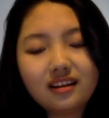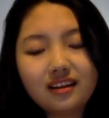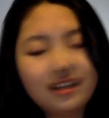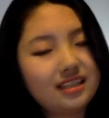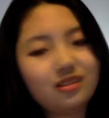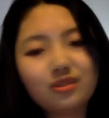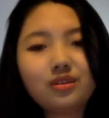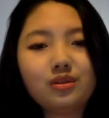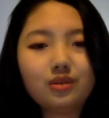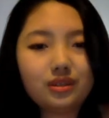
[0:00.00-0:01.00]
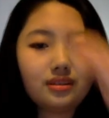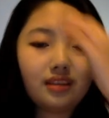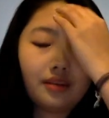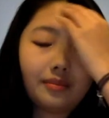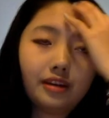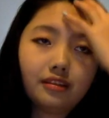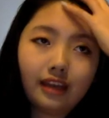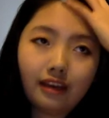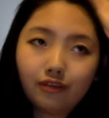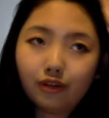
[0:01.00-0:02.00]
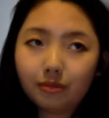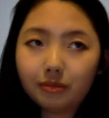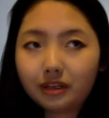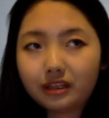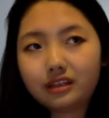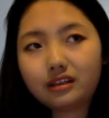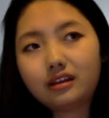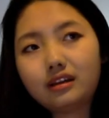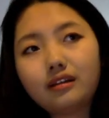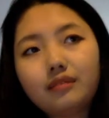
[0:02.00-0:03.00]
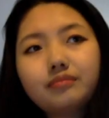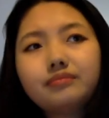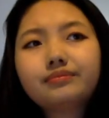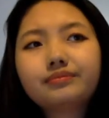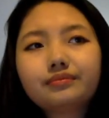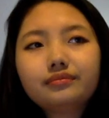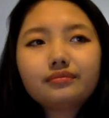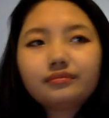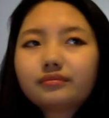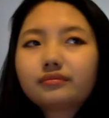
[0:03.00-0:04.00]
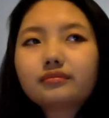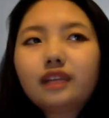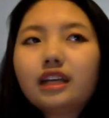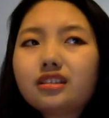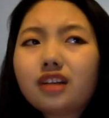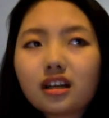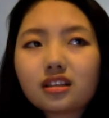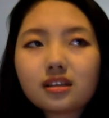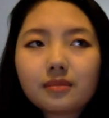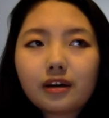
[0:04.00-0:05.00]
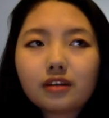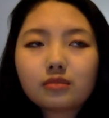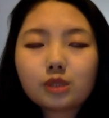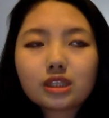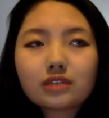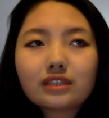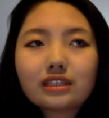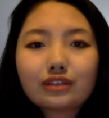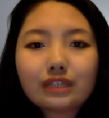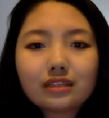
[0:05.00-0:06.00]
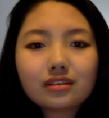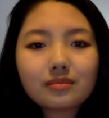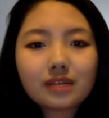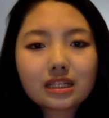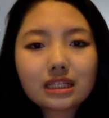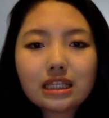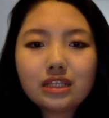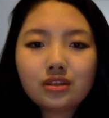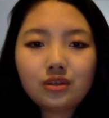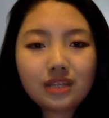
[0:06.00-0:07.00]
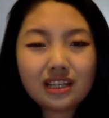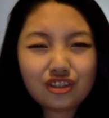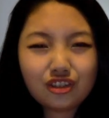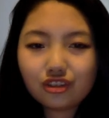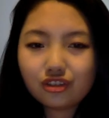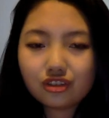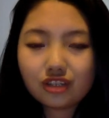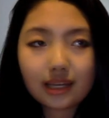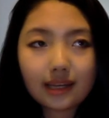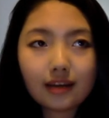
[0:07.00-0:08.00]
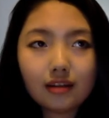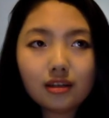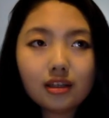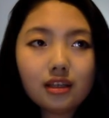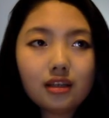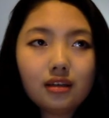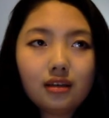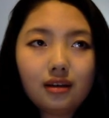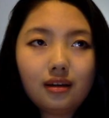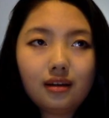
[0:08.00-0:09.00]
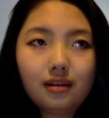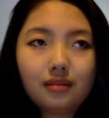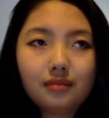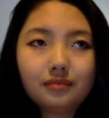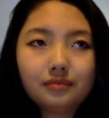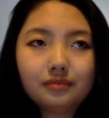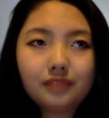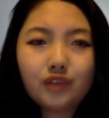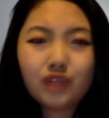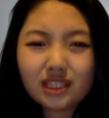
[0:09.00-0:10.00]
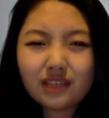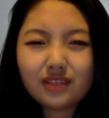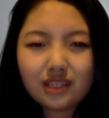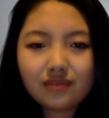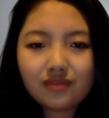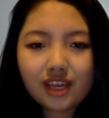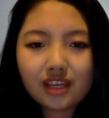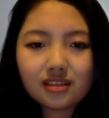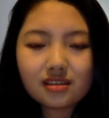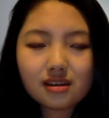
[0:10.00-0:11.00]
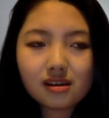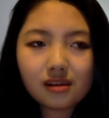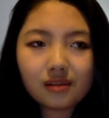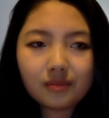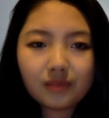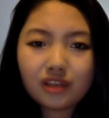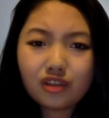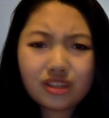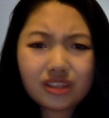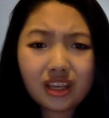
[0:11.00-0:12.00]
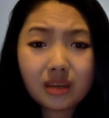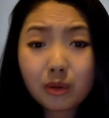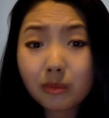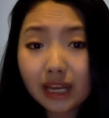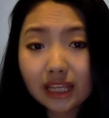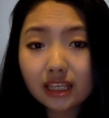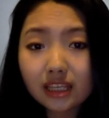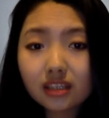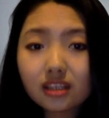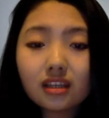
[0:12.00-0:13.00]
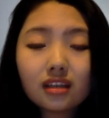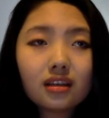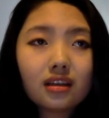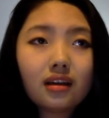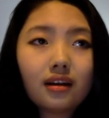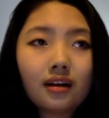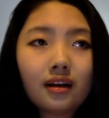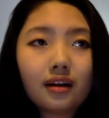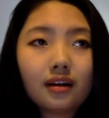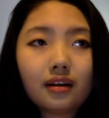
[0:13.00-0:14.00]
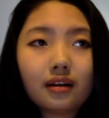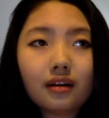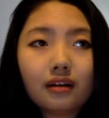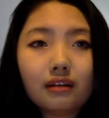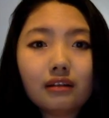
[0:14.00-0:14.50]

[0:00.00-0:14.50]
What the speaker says: still don't know what to think about that photo book. I talked about most of it during the unboxing, so you guys should check it out. If you're a 17 fan, and you're thinking about buying it, watch